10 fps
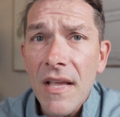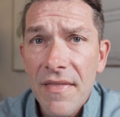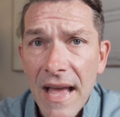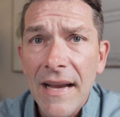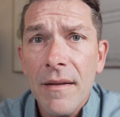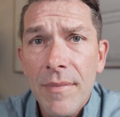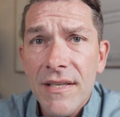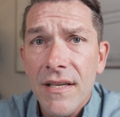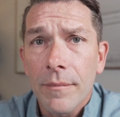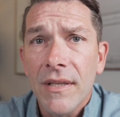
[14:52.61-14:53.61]
That can be
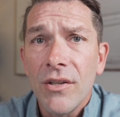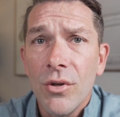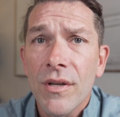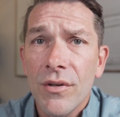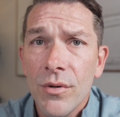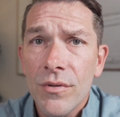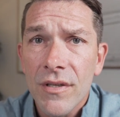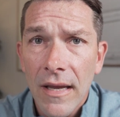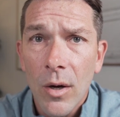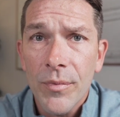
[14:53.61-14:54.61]
something you can do
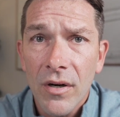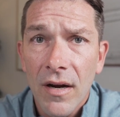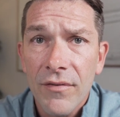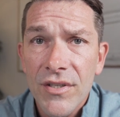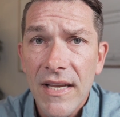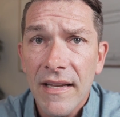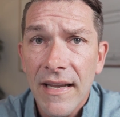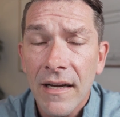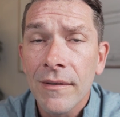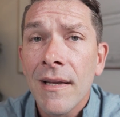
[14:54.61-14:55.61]
to help your offer stand
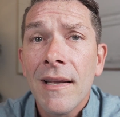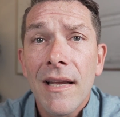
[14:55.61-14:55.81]
out,